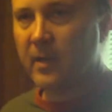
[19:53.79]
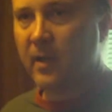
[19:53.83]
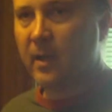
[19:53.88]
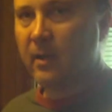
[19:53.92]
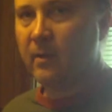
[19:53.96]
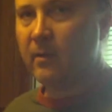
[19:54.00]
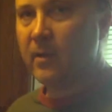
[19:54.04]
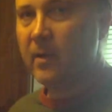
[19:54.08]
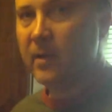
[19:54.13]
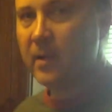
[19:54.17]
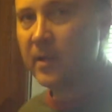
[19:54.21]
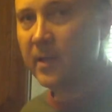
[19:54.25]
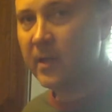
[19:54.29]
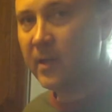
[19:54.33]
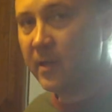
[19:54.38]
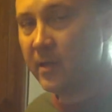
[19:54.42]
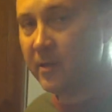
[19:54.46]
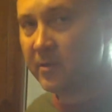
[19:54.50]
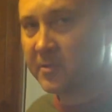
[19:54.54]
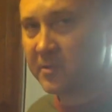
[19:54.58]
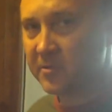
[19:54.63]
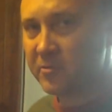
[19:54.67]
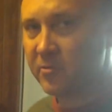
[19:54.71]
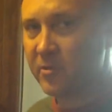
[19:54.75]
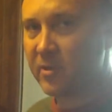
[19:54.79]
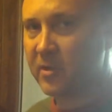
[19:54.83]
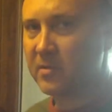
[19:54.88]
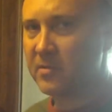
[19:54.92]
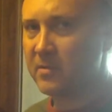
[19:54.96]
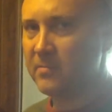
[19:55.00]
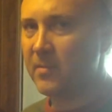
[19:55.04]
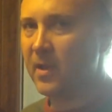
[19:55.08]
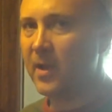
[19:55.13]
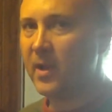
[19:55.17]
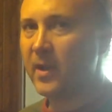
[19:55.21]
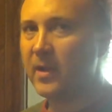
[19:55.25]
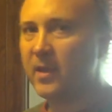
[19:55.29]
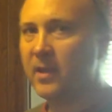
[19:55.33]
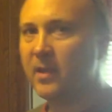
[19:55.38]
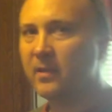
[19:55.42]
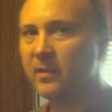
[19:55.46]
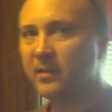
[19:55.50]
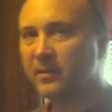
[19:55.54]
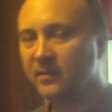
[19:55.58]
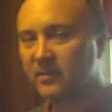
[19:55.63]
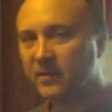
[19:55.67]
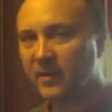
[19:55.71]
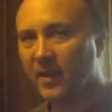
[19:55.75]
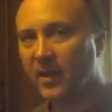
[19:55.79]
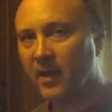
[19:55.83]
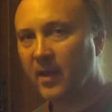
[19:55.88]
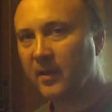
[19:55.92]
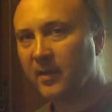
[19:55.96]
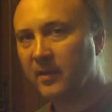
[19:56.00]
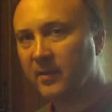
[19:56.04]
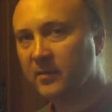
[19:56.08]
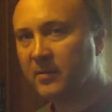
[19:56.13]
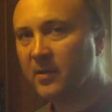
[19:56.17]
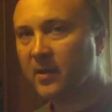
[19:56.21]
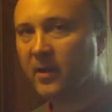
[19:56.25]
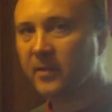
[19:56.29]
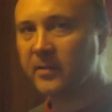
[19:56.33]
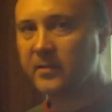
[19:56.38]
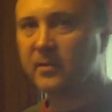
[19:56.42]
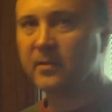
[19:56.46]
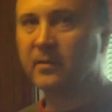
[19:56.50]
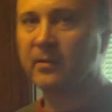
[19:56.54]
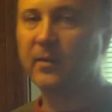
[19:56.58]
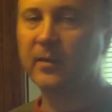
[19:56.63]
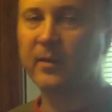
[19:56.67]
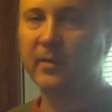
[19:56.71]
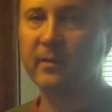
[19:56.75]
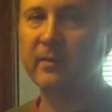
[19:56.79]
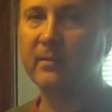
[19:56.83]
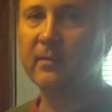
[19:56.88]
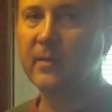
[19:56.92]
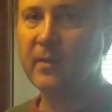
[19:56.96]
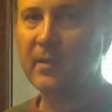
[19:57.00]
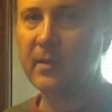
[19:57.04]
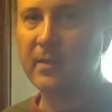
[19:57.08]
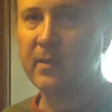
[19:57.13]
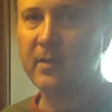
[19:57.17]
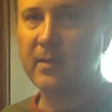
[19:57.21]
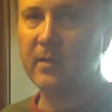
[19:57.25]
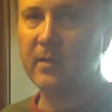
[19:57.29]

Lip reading: Now, here's a trick that my dad had taught Tana